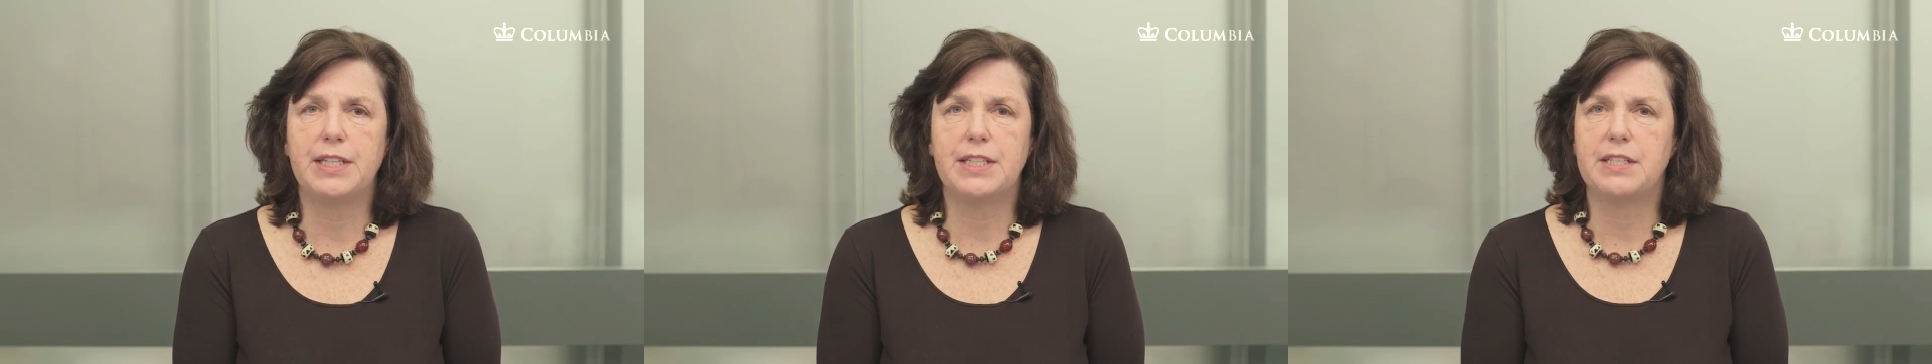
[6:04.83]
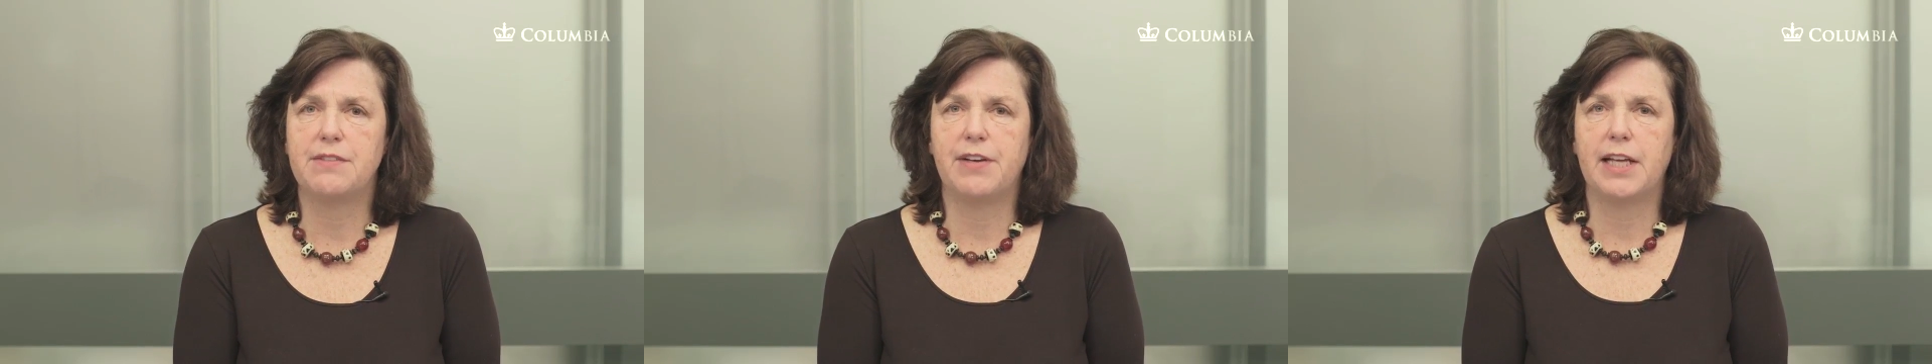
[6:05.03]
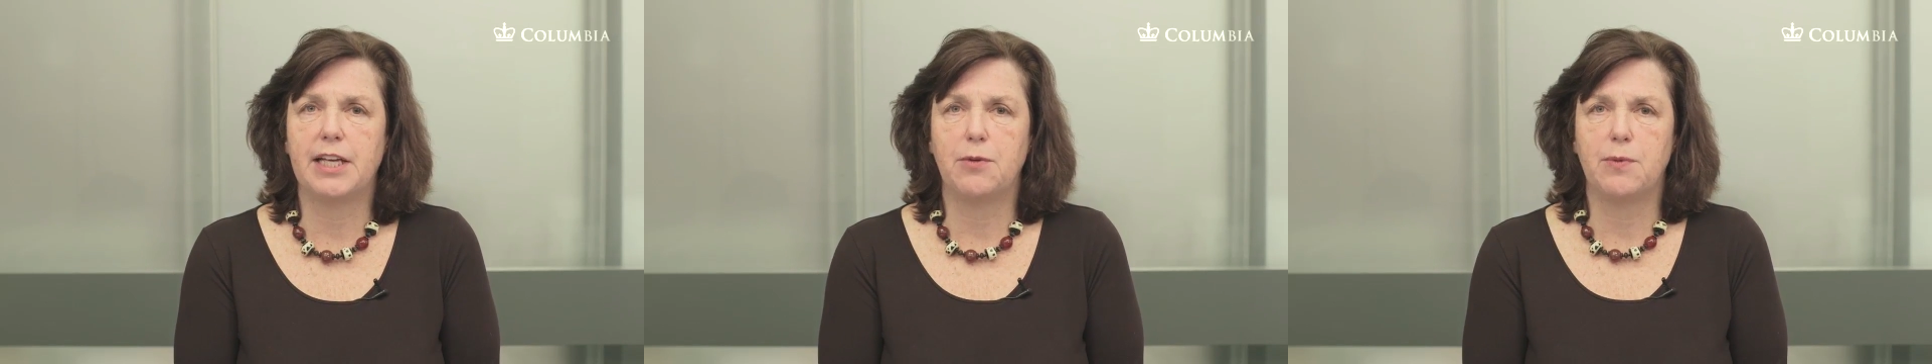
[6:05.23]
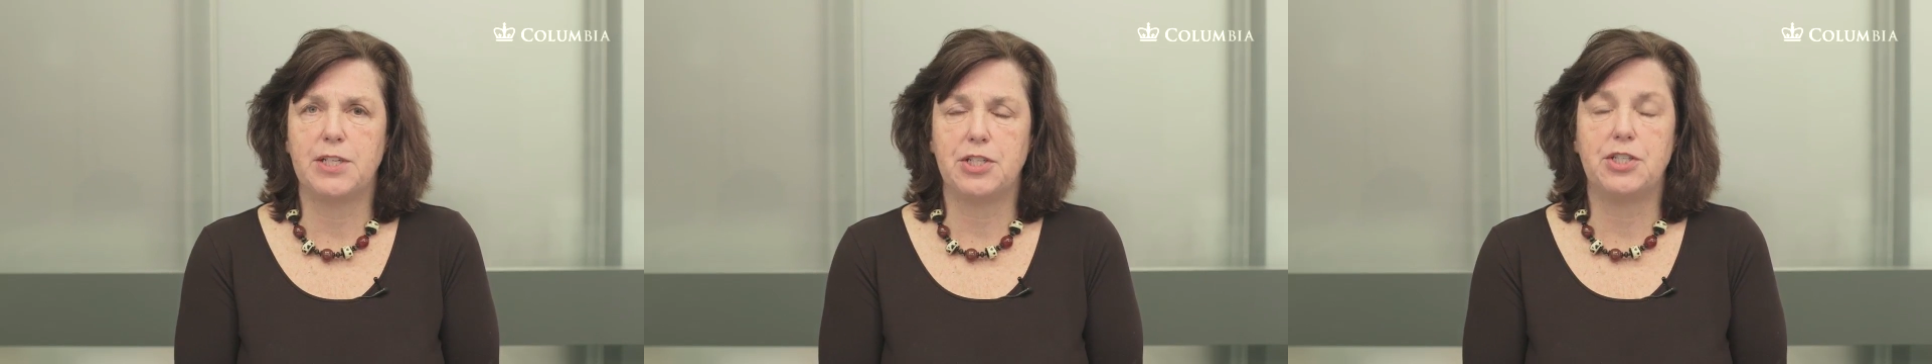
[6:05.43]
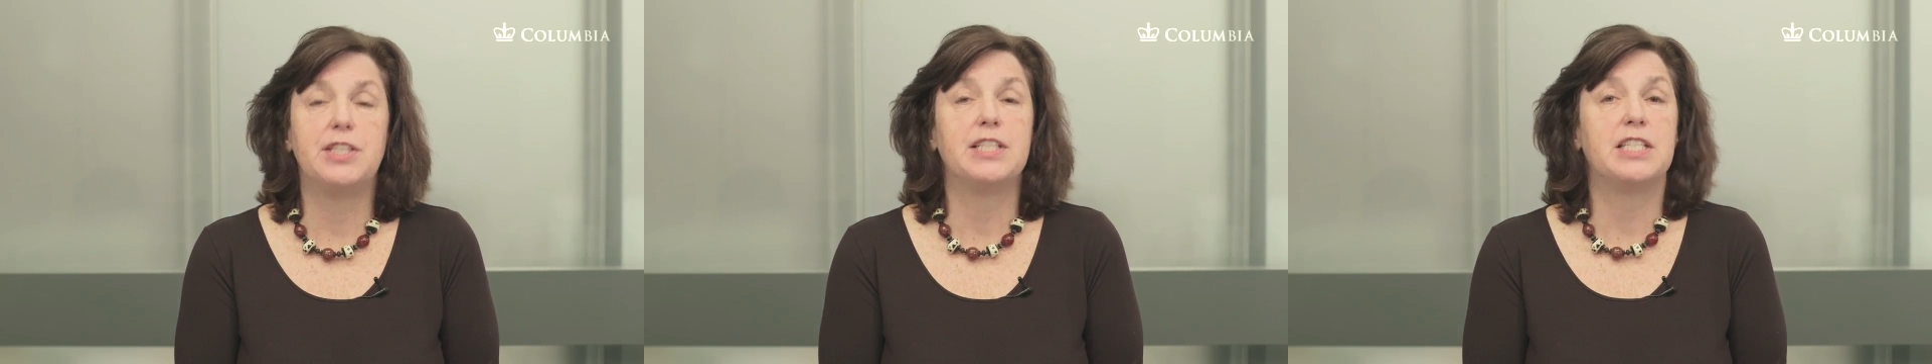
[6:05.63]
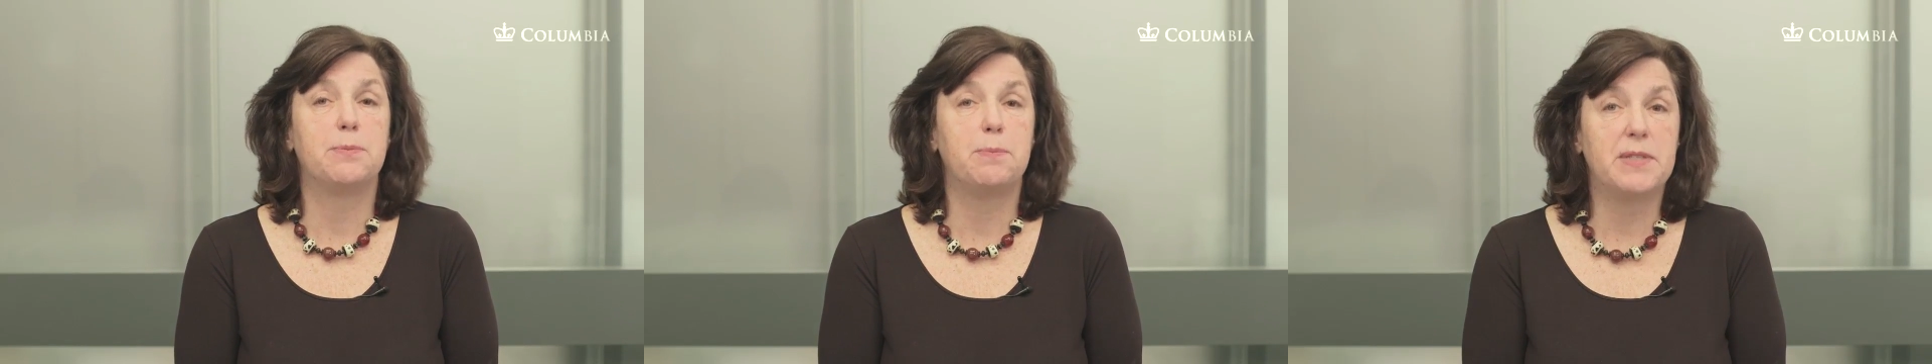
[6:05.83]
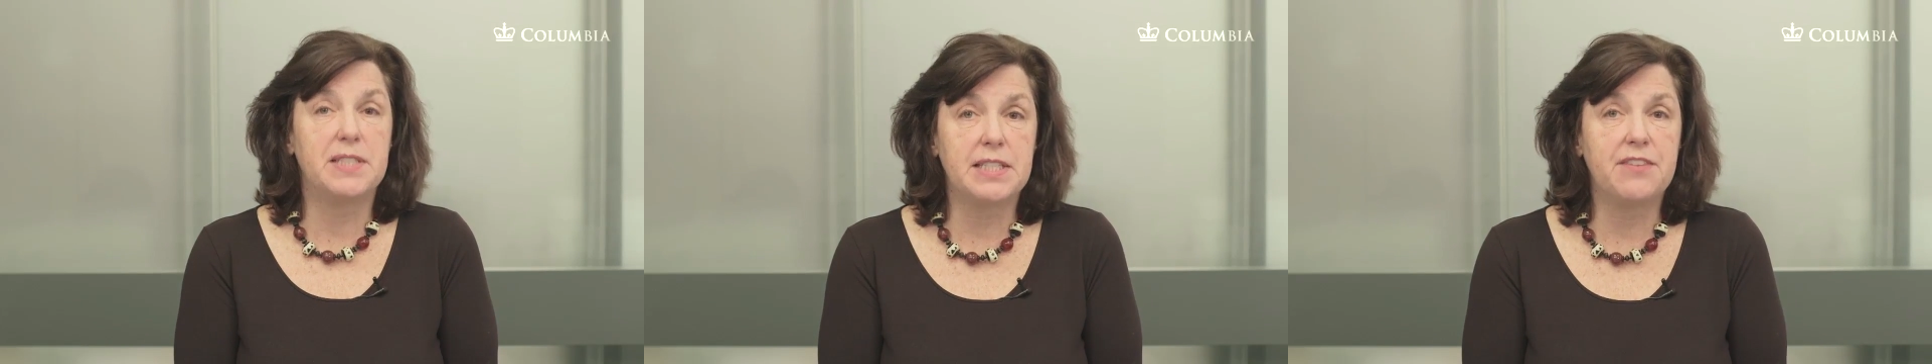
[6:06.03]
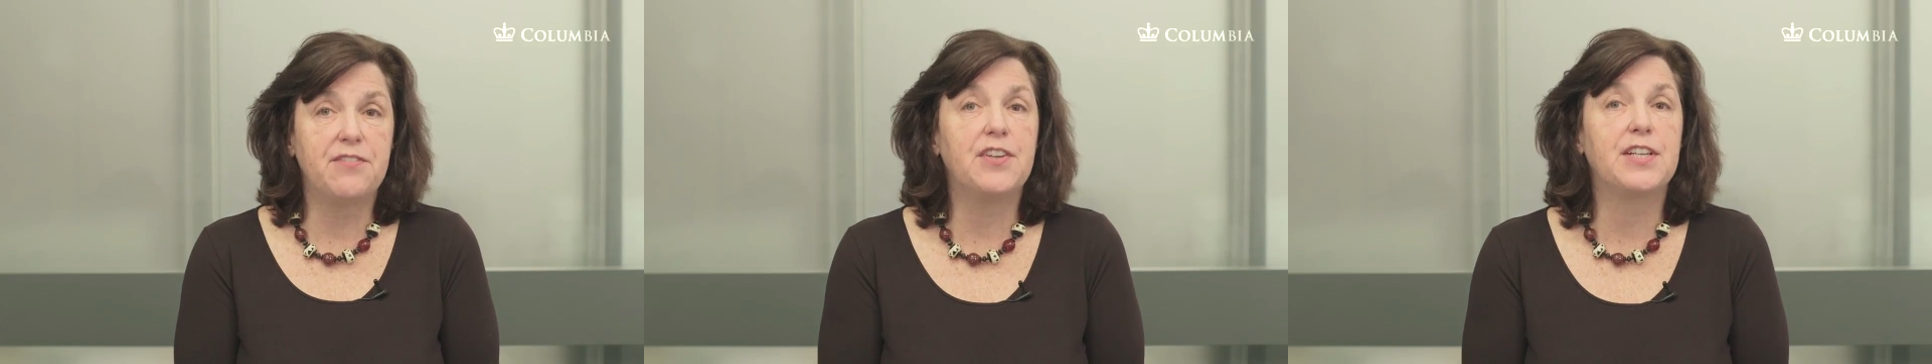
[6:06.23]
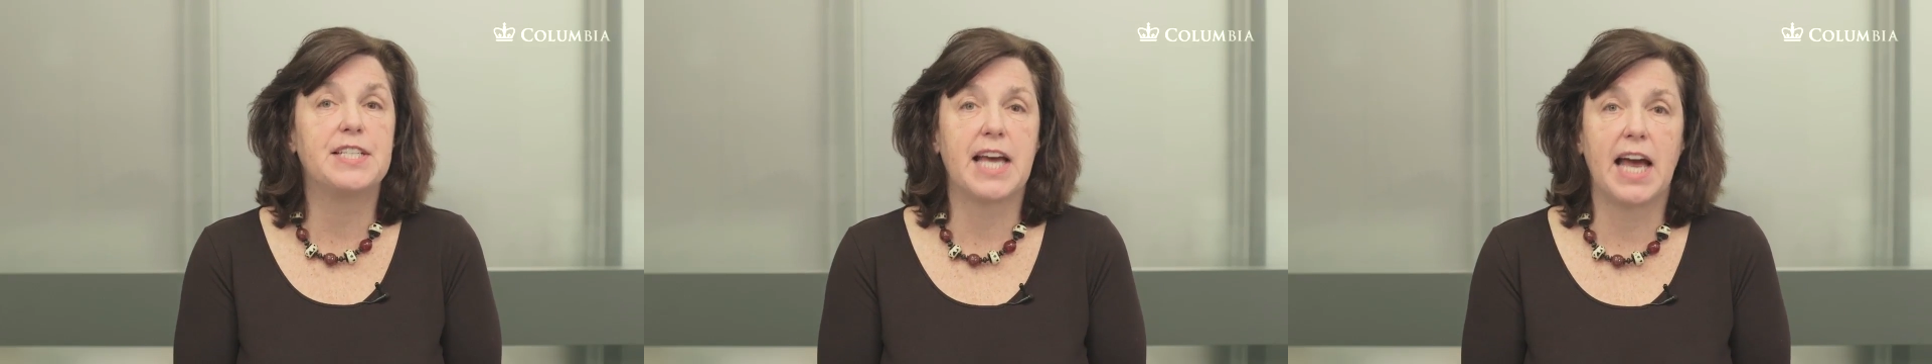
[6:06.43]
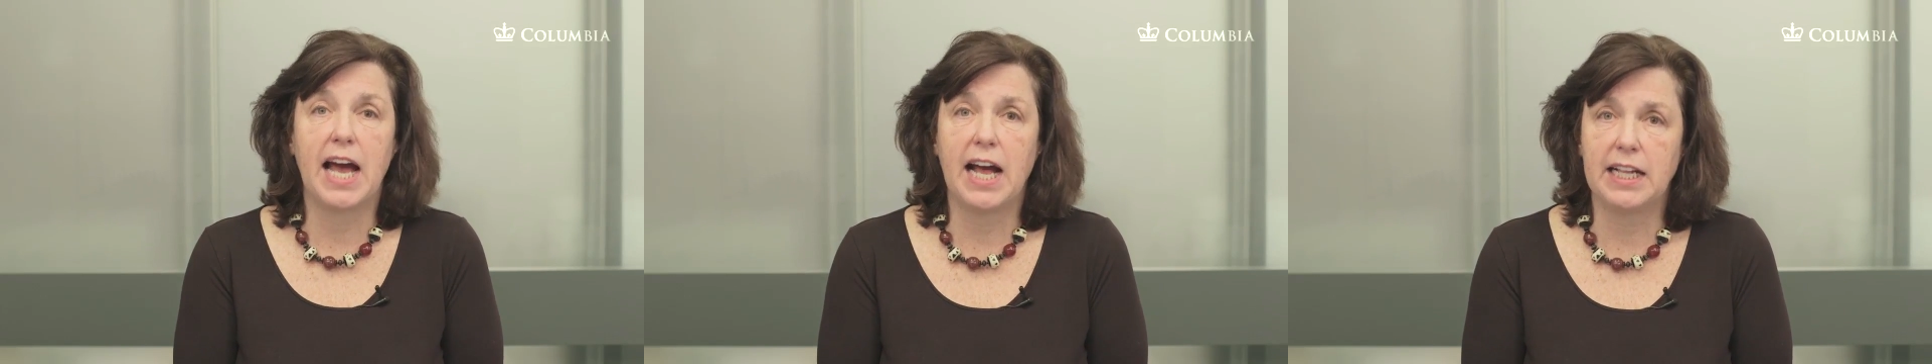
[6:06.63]
in this evaluation is specific
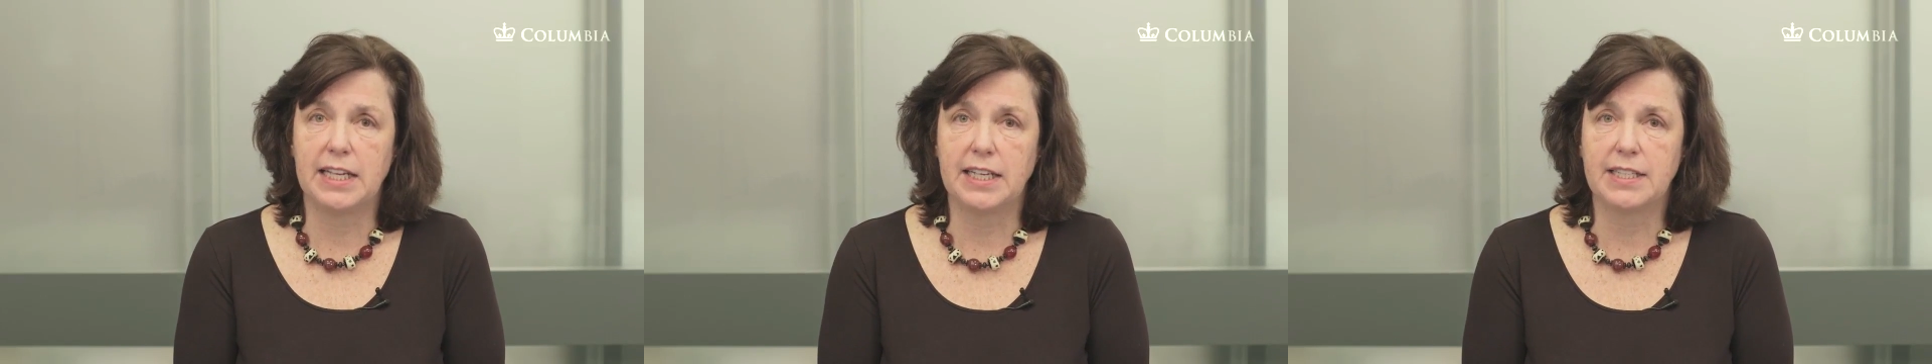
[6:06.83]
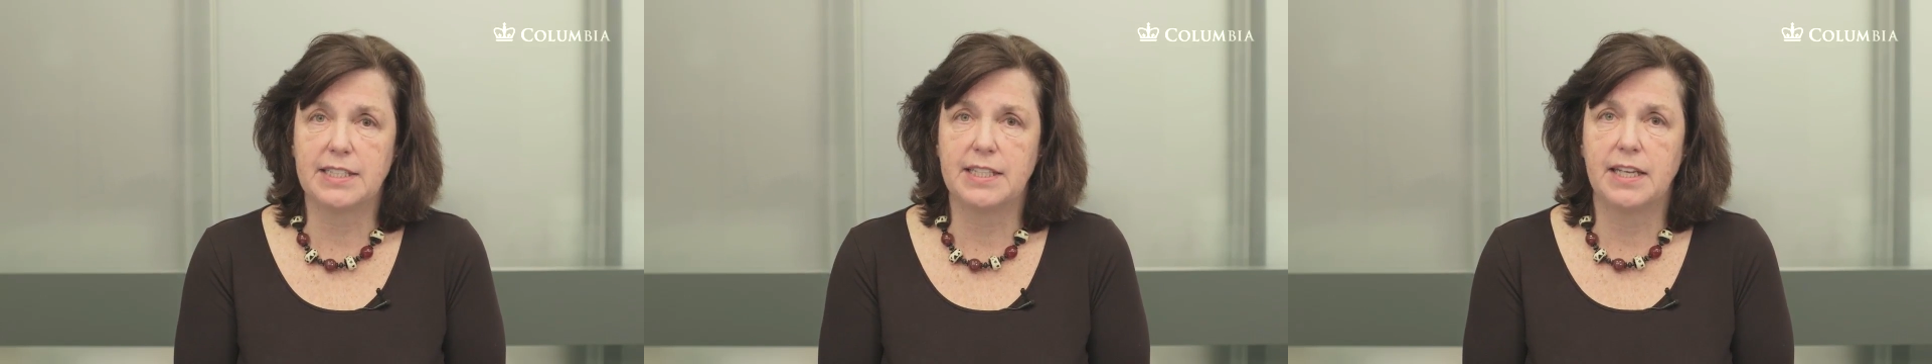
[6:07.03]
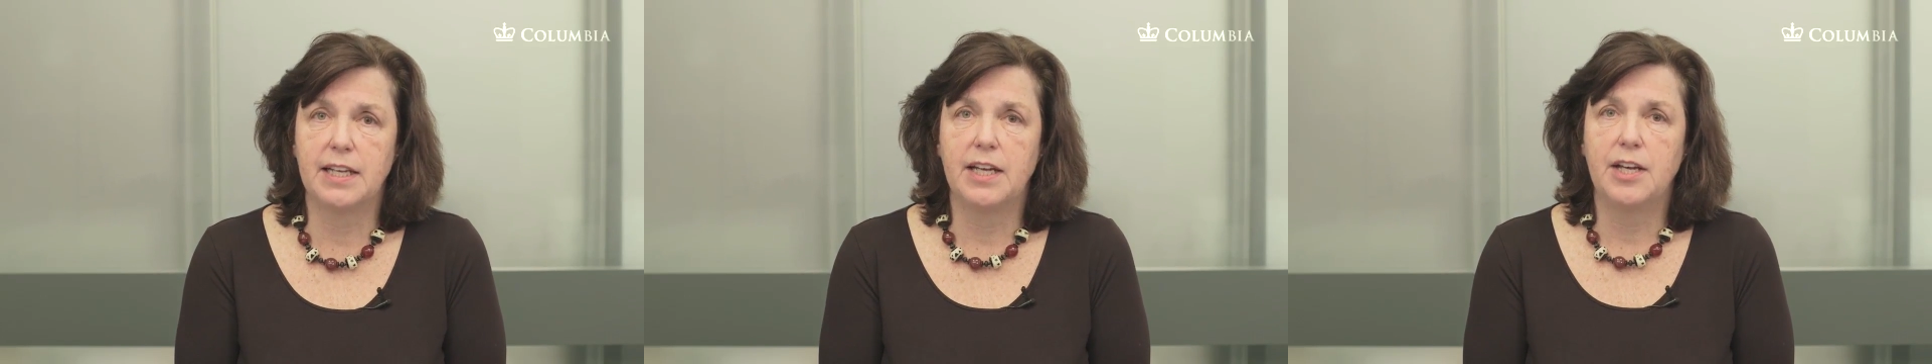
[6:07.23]
to Alex,